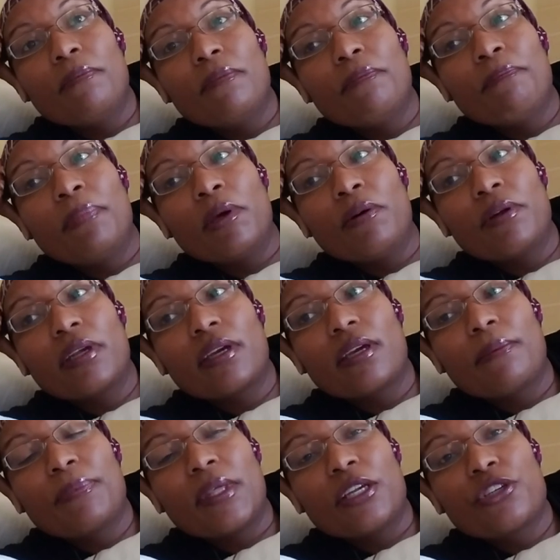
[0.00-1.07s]
building
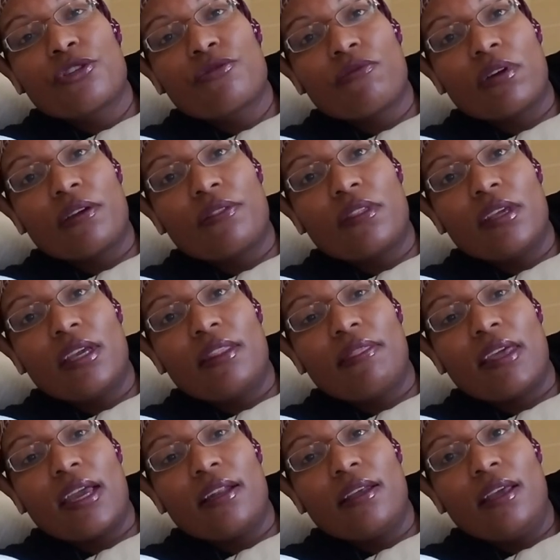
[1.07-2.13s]
up that strength and
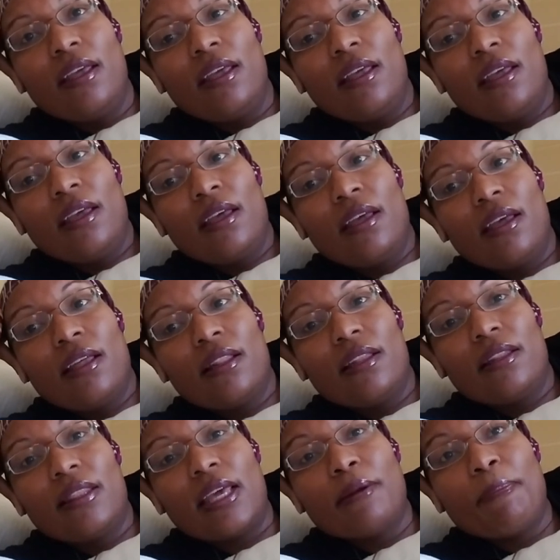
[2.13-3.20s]

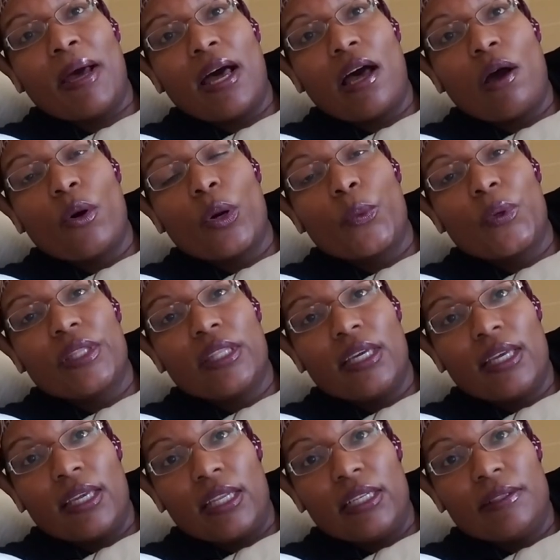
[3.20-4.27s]
that power
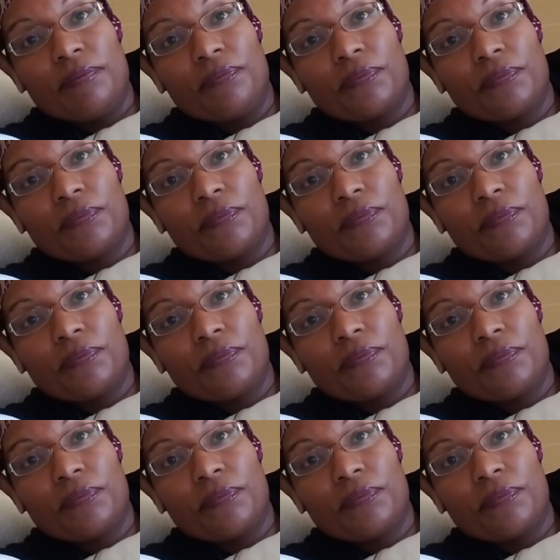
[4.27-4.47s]
within.